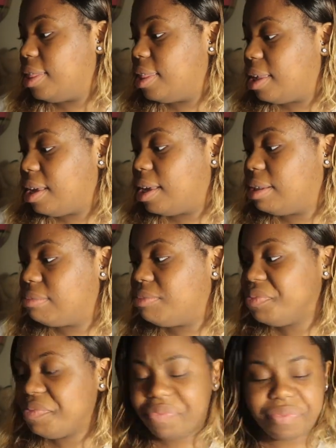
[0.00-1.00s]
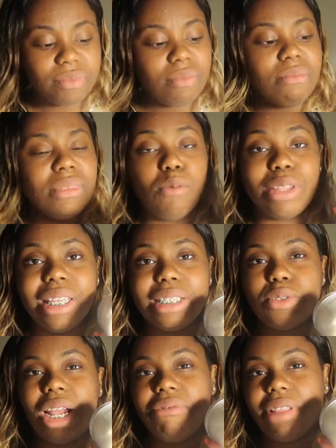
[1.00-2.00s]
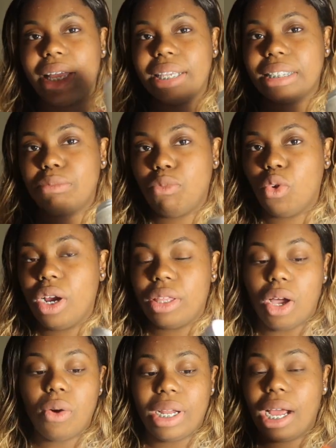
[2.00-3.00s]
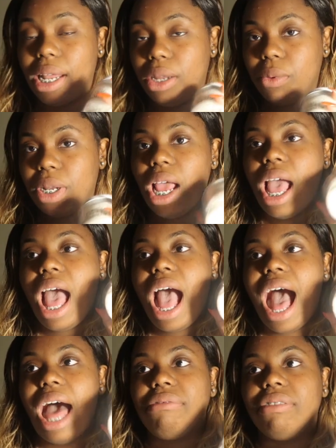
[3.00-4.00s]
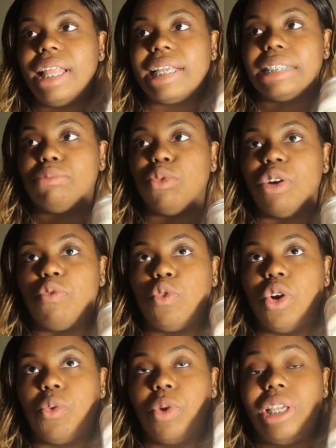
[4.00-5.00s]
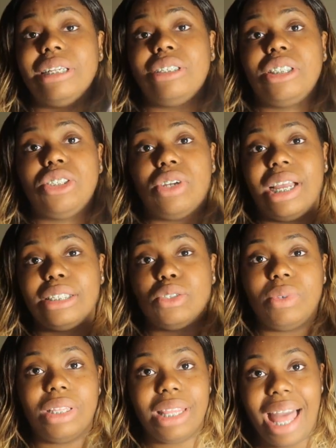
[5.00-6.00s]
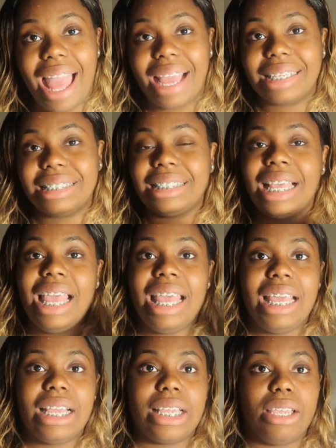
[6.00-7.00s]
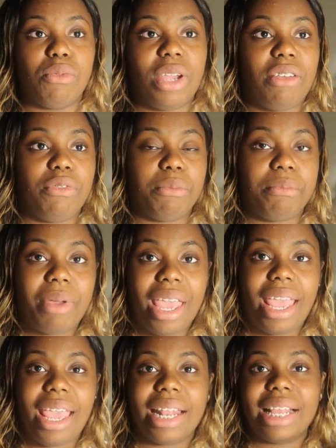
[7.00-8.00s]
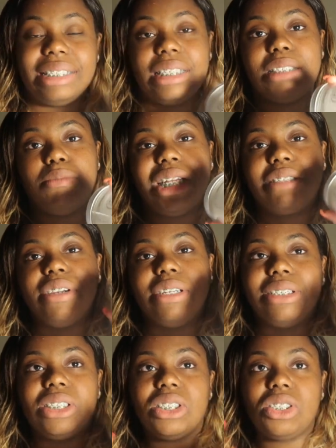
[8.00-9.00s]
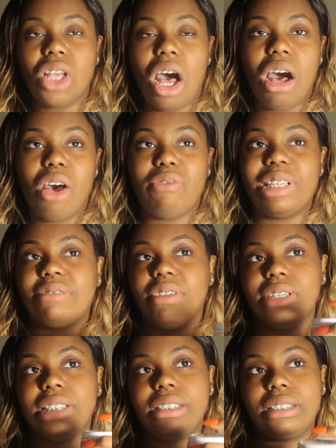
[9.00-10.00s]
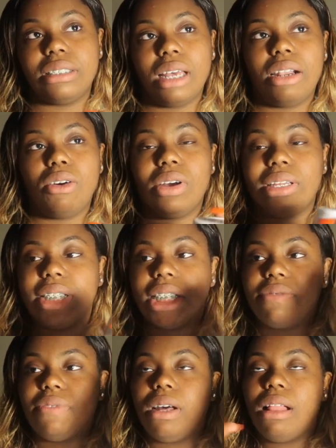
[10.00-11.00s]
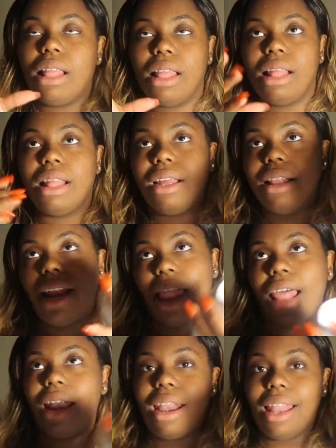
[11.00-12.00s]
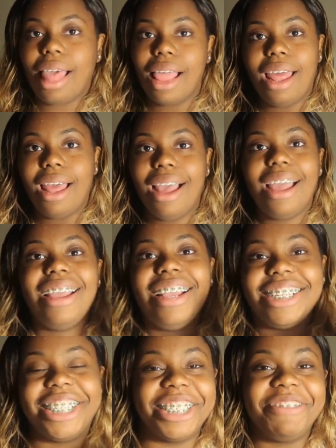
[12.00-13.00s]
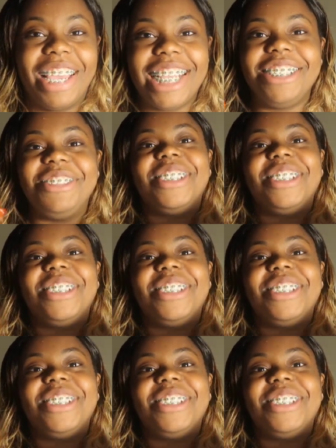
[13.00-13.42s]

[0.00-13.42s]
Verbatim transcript: and then with this one i feel like it's more the old and honey one i feel like it's more for when you're just trying to relax get ready for bed because it smells very soft it's very subtle it is uh, it just makes